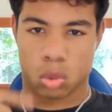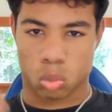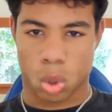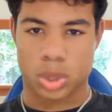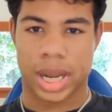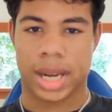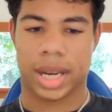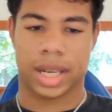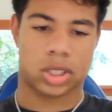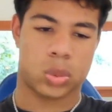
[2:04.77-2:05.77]

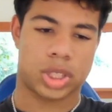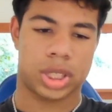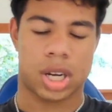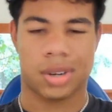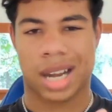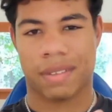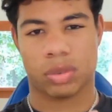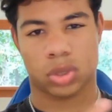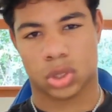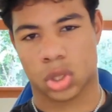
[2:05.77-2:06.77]
rotating and switching out and
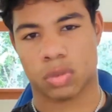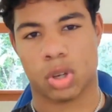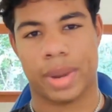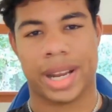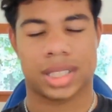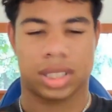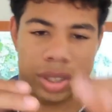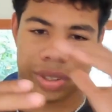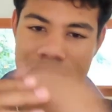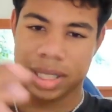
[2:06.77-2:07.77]
having reserve domains,
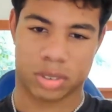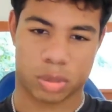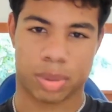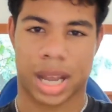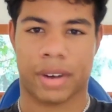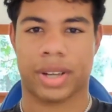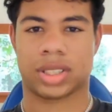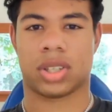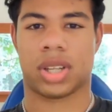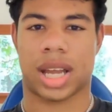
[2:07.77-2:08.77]
looking at the reply
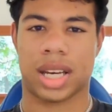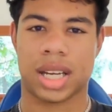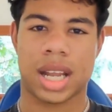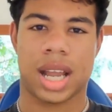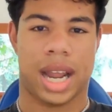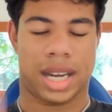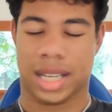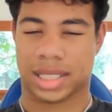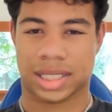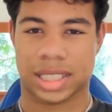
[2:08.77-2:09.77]
rates and all that. And
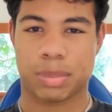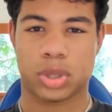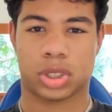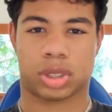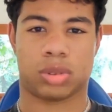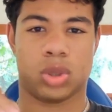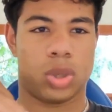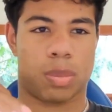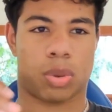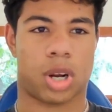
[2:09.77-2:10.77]
it's as simple as just
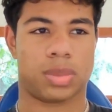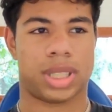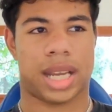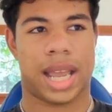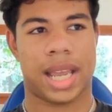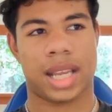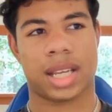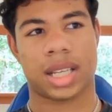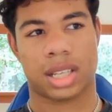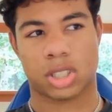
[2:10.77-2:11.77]
doing a prompt saying, hey,
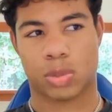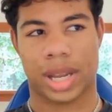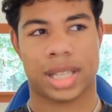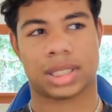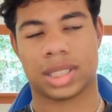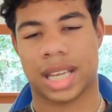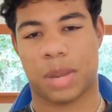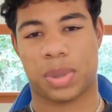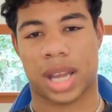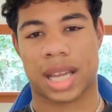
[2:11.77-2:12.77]
here's my Instantly
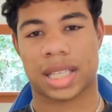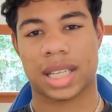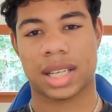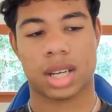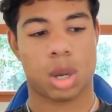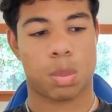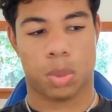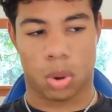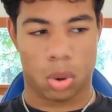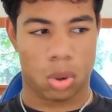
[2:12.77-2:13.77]
API key,
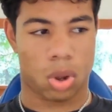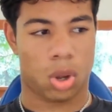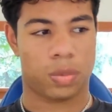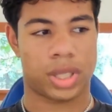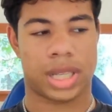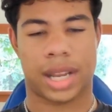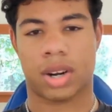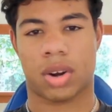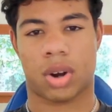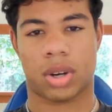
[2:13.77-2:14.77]
pull all of the
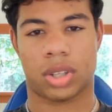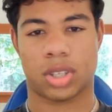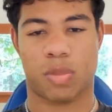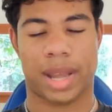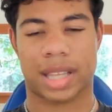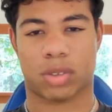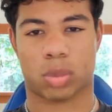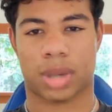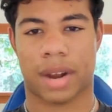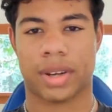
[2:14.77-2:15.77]
data on the domain level
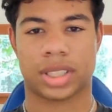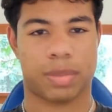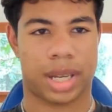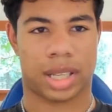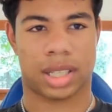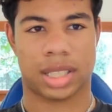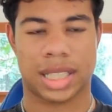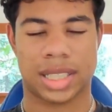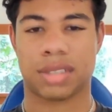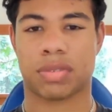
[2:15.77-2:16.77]
reply rates and make an
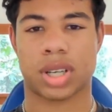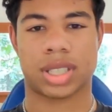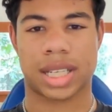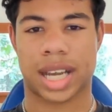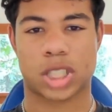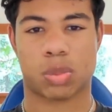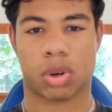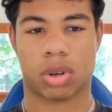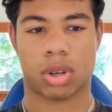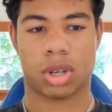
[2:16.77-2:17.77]
easy front end
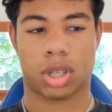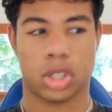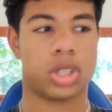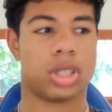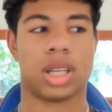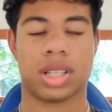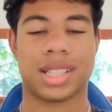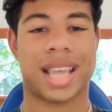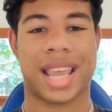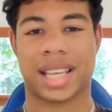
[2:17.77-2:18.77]
dashboard. You could literally
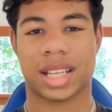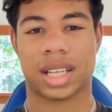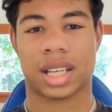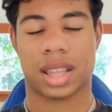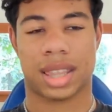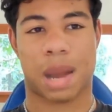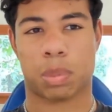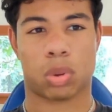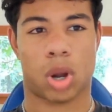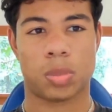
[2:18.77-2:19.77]
take that
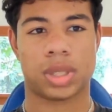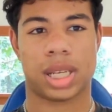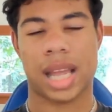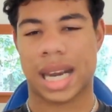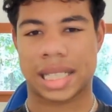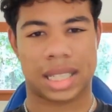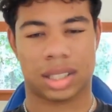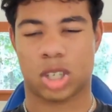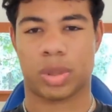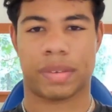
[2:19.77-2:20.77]
prompt, edit it a
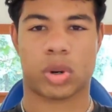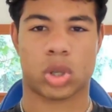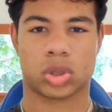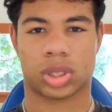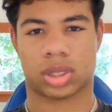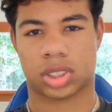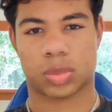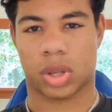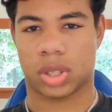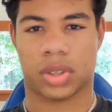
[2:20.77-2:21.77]
little bit, of course, with
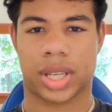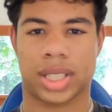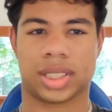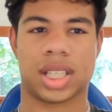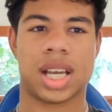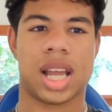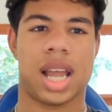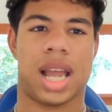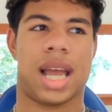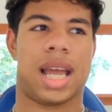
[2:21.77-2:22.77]
small little things,
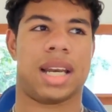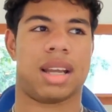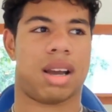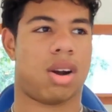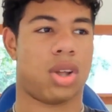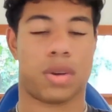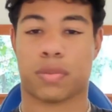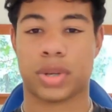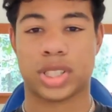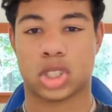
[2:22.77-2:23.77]
and on a
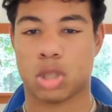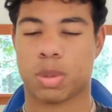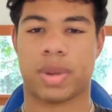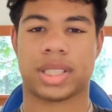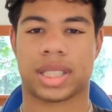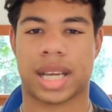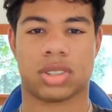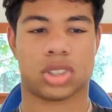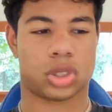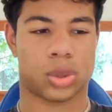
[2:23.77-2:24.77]
free Supabase
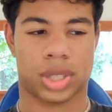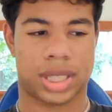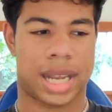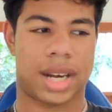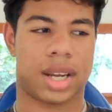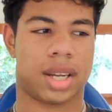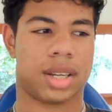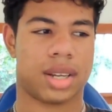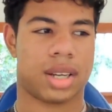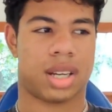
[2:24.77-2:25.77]
account to store the data,
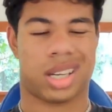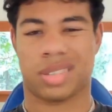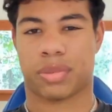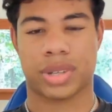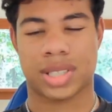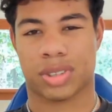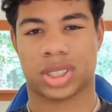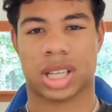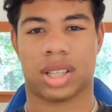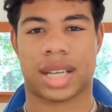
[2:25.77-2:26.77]
a free
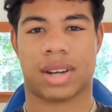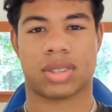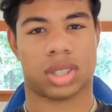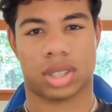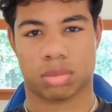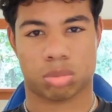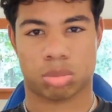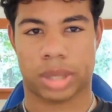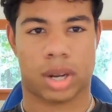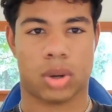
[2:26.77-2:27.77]
Vercel account to
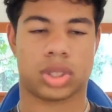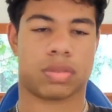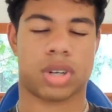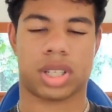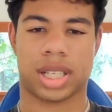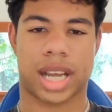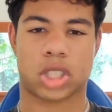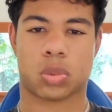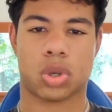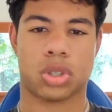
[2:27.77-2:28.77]
like host the front end
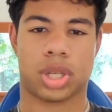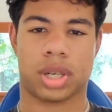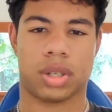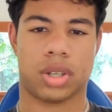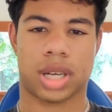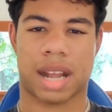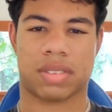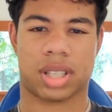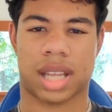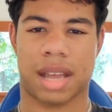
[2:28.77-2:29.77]
dashboard, you can
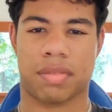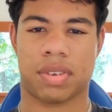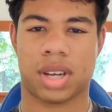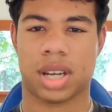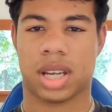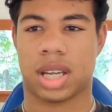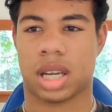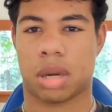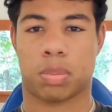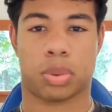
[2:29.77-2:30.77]
have that live
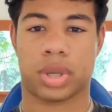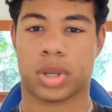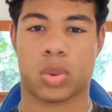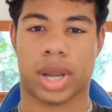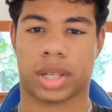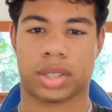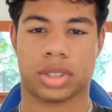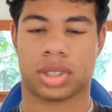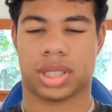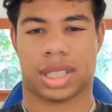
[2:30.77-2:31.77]
pretty quick. You
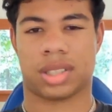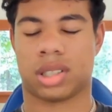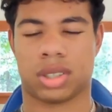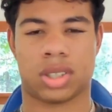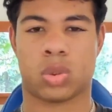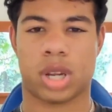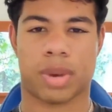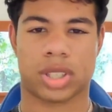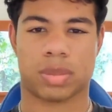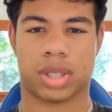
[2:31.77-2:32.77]
just need the $20
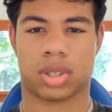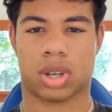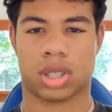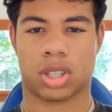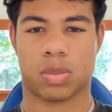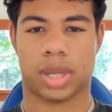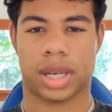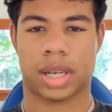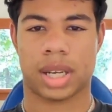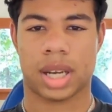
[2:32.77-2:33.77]
a month Cloud Code
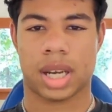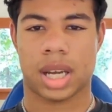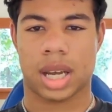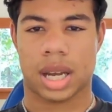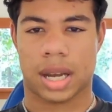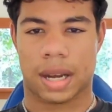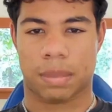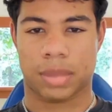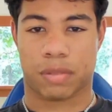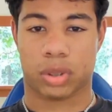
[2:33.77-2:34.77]

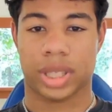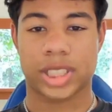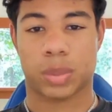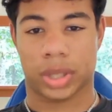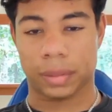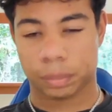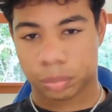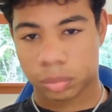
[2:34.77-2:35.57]
plan. Then for list building,